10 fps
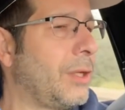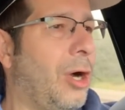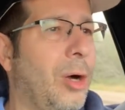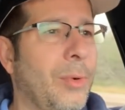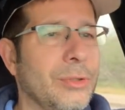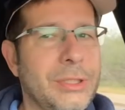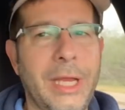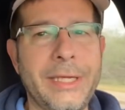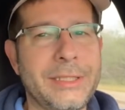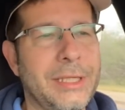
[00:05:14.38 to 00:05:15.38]
almost
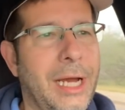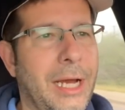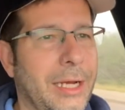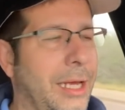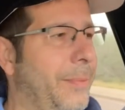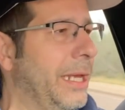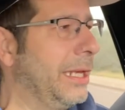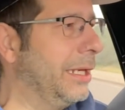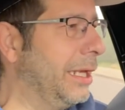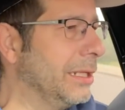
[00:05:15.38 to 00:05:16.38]
like stock. I
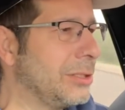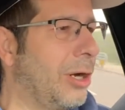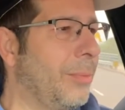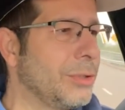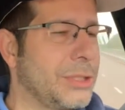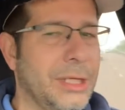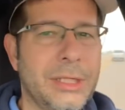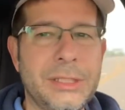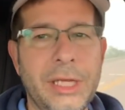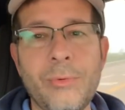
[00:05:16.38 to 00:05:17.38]
mean, it's almost
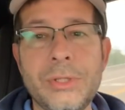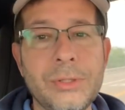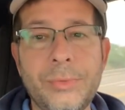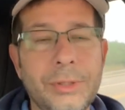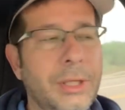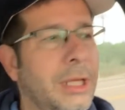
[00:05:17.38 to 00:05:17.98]
indistinguishable.